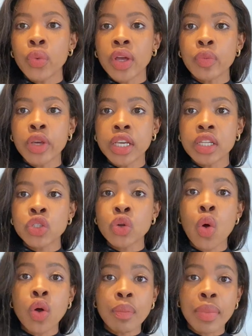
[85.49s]
when we
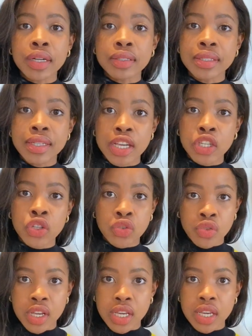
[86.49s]
talk about stage
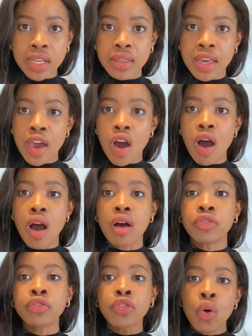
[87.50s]
3, there are
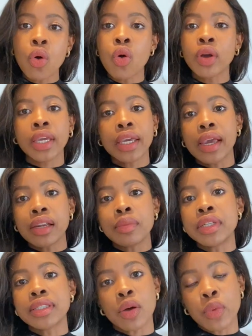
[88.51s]
4 key
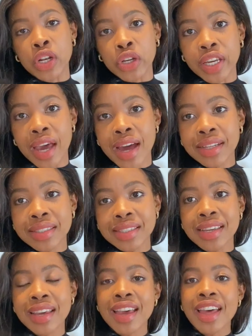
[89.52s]
elements that we look at.
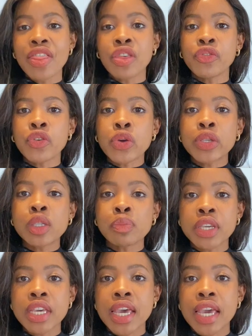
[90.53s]
The first
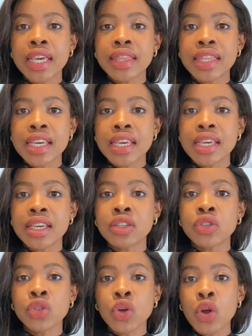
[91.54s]
being the
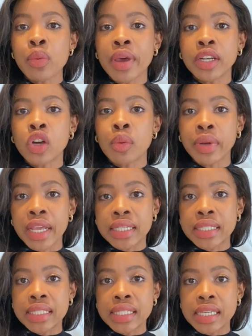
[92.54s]
scope and
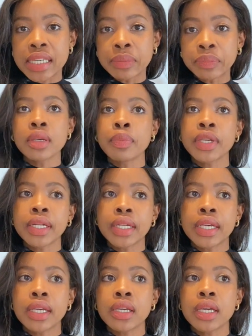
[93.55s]
complexity.
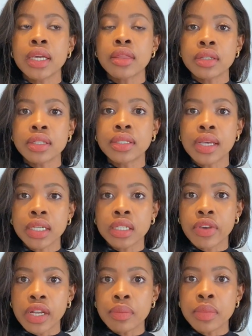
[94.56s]
Typically in the design
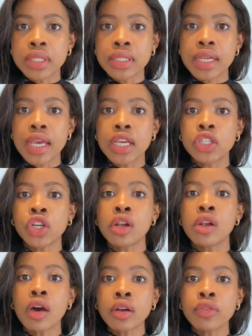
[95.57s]
development stage, a
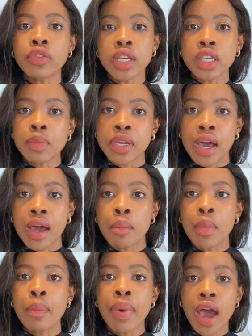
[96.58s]
lot of things
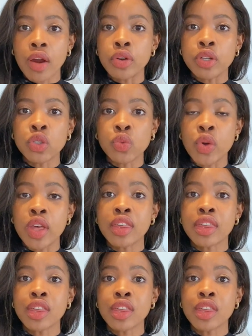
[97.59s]
become apparent with